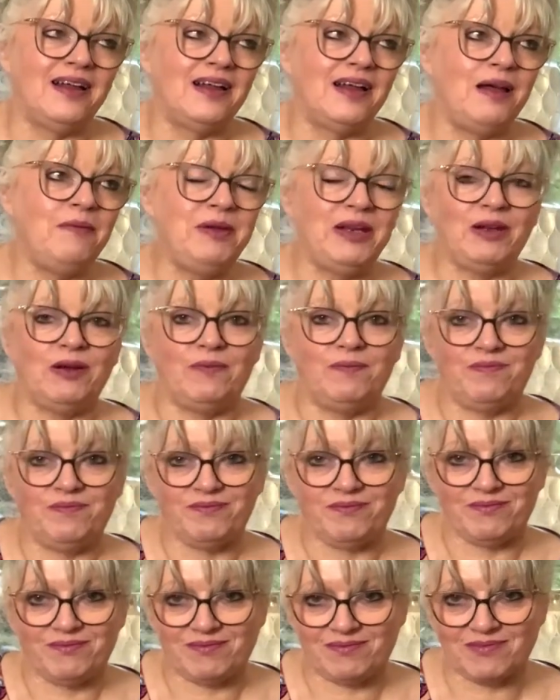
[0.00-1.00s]
I mean,
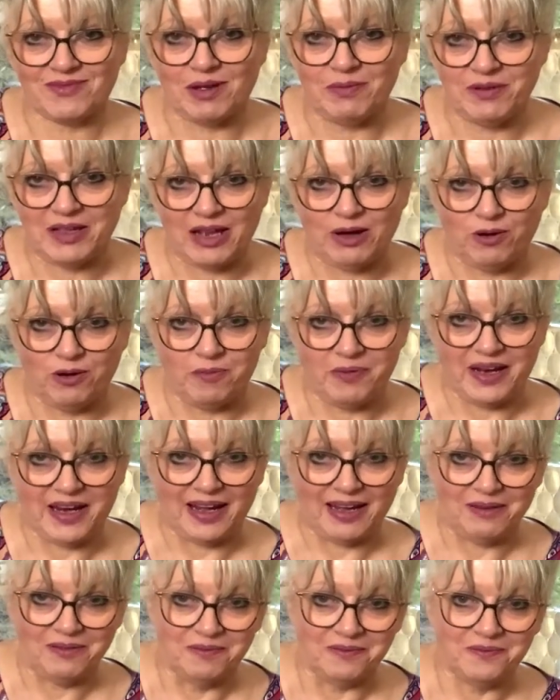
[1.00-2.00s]
I'm getting on a bit
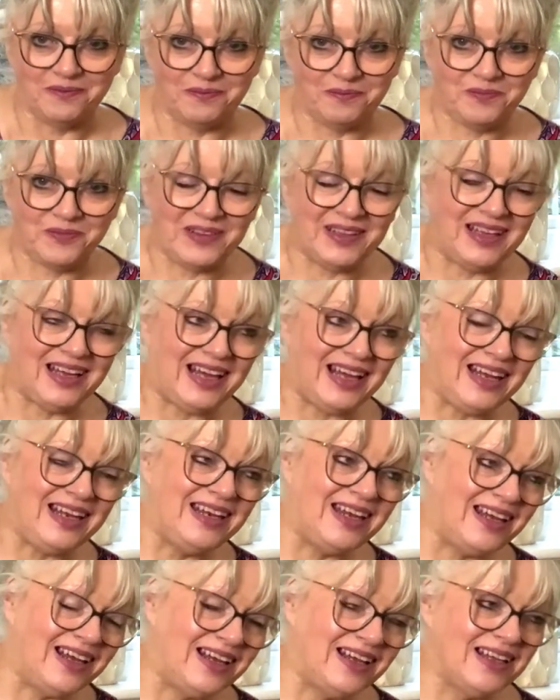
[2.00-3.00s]
now.
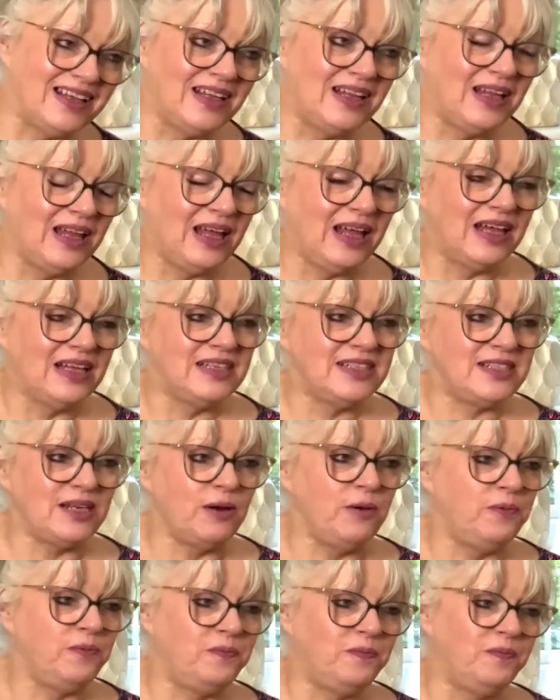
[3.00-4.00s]
And
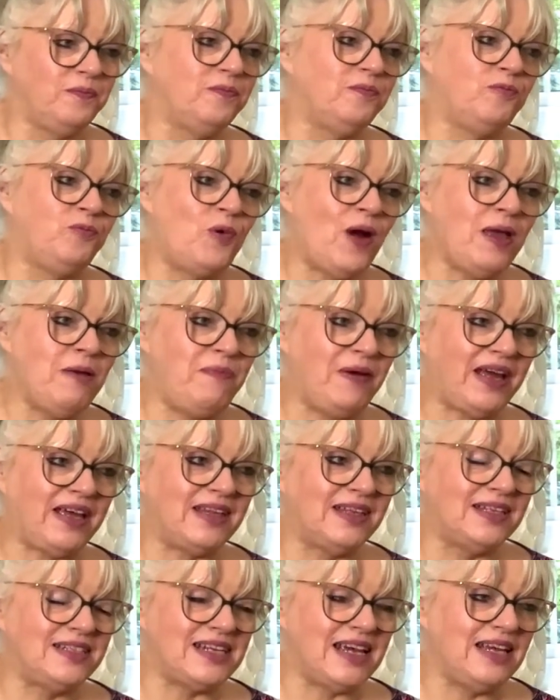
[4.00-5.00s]
so way back
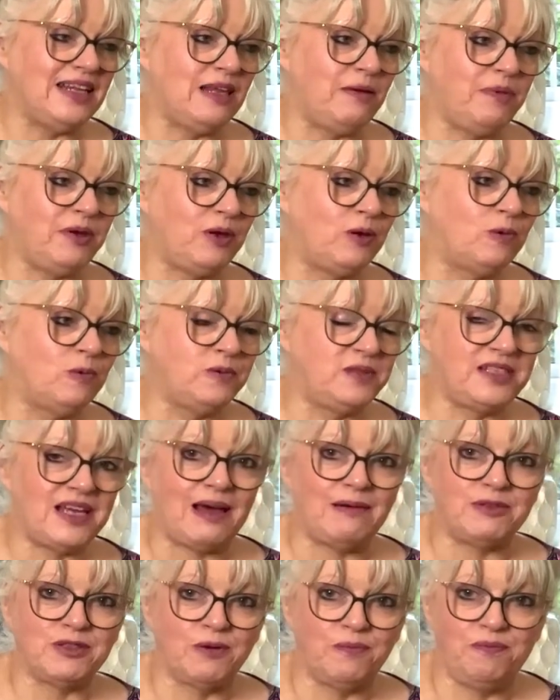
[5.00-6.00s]
in the day, they'd be called
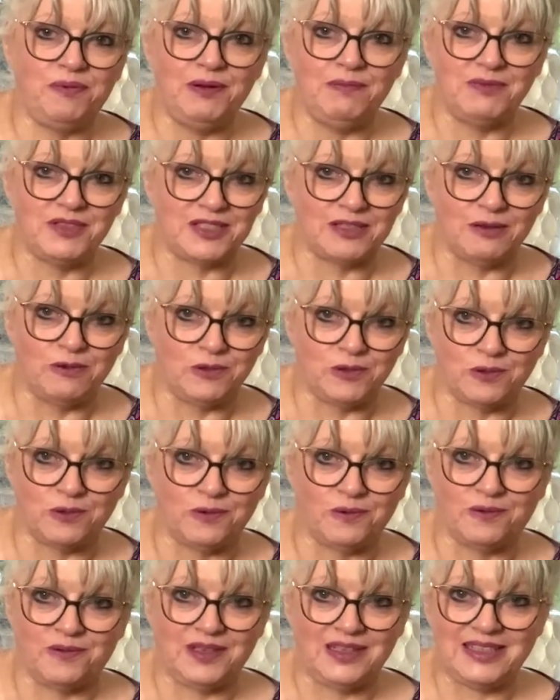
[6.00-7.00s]
DAPs or plimsolls,
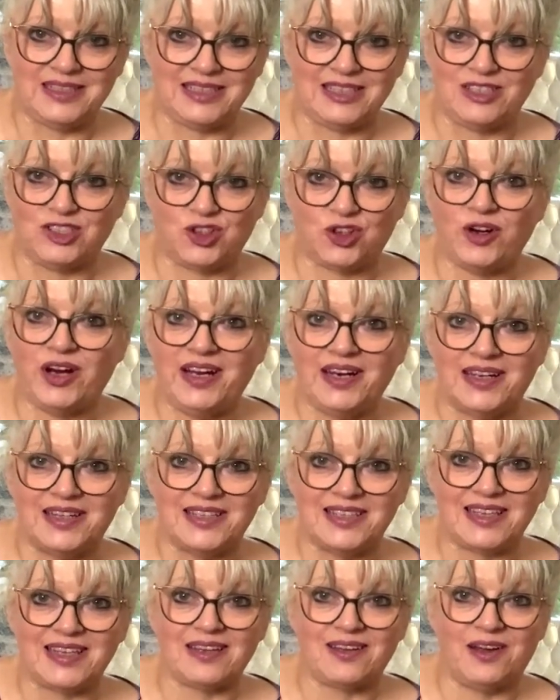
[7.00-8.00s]
or these days
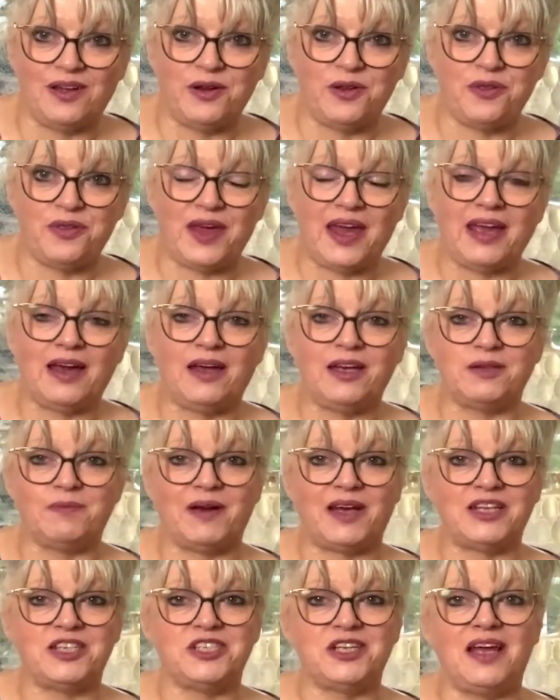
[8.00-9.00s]
trainers, that kind of thing, I'd
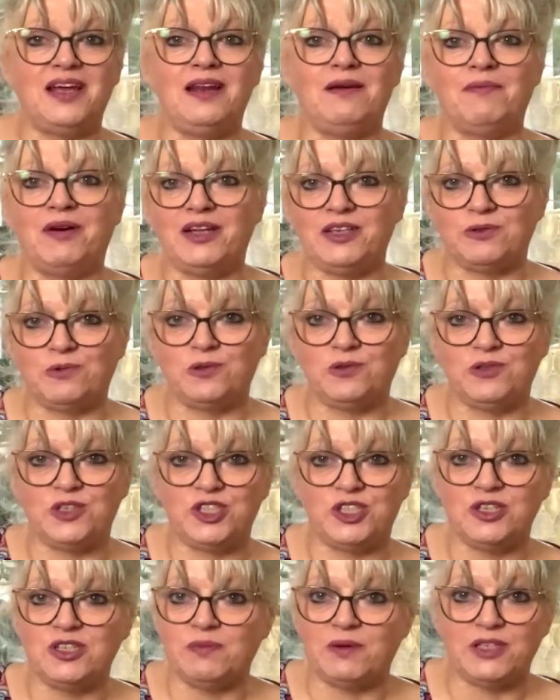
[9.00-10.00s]
imagine. It might do ordinary
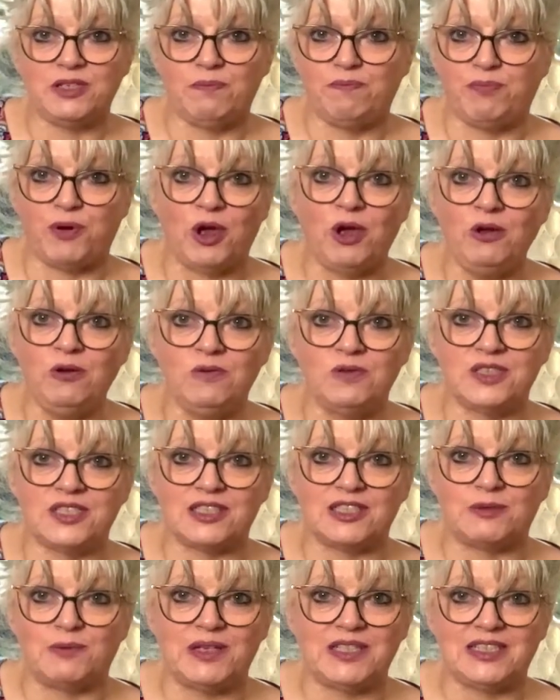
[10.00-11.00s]
shoes, it might do boots. I
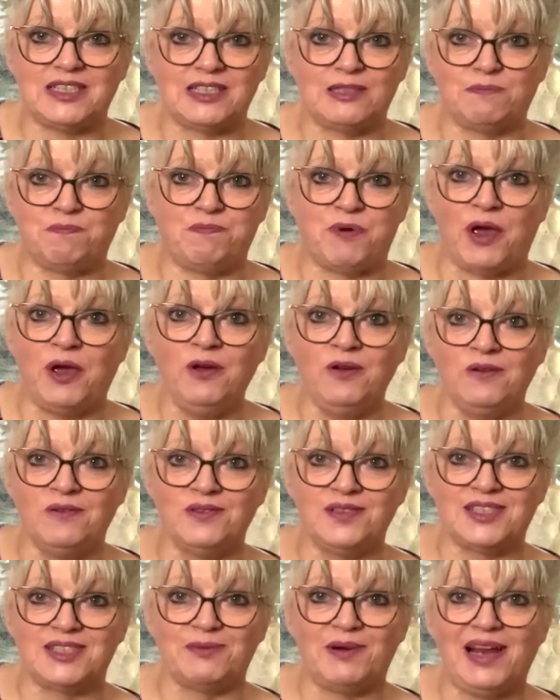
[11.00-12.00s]
suppose it does
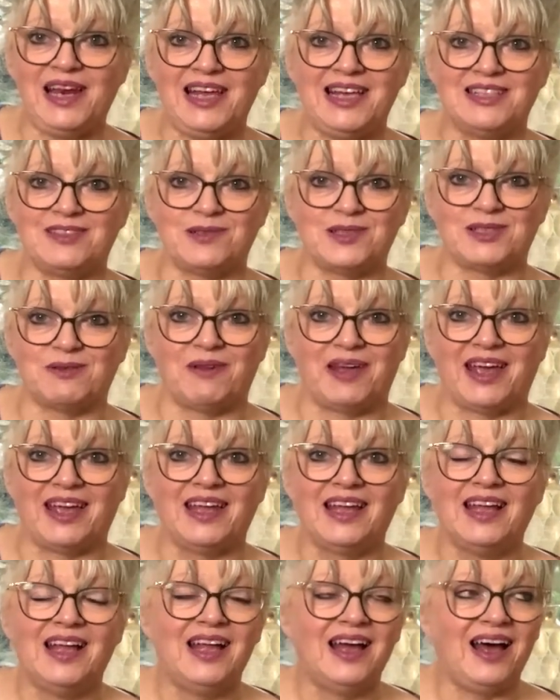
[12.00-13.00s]
boots, wellies or something.
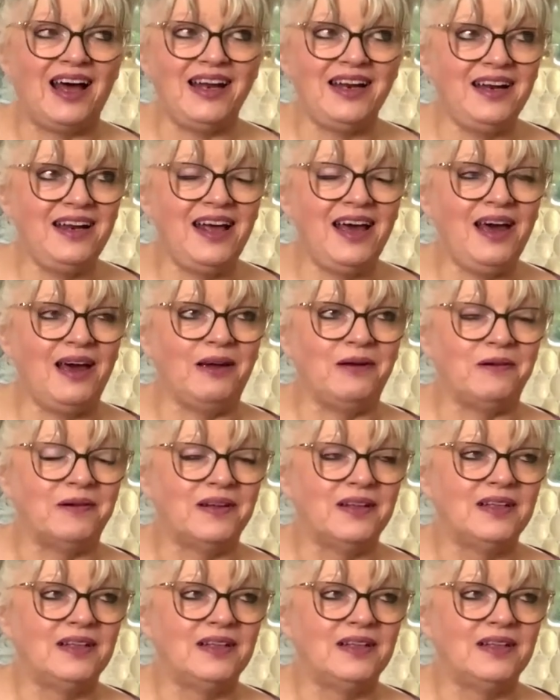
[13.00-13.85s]
I don't know.